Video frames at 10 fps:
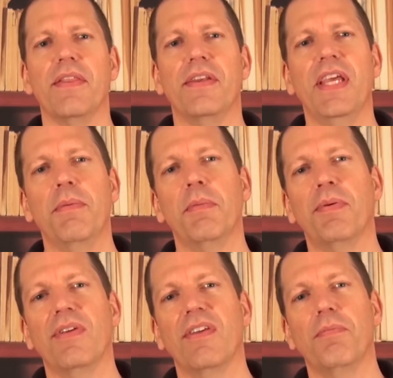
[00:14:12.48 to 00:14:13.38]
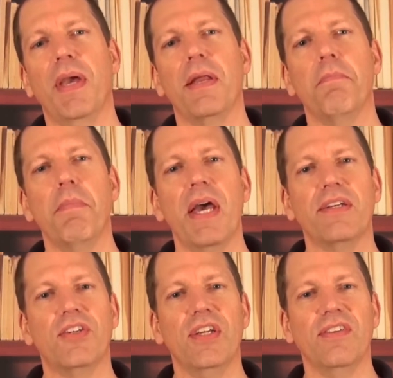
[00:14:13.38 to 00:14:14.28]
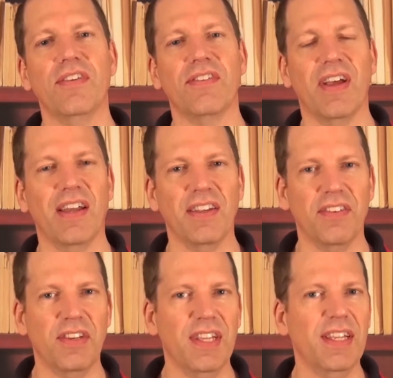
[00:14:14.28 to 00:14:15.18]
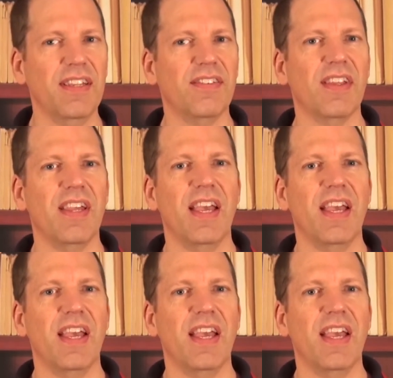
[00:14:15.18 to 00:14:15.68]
The demon-possessed man met Jesus on his knees,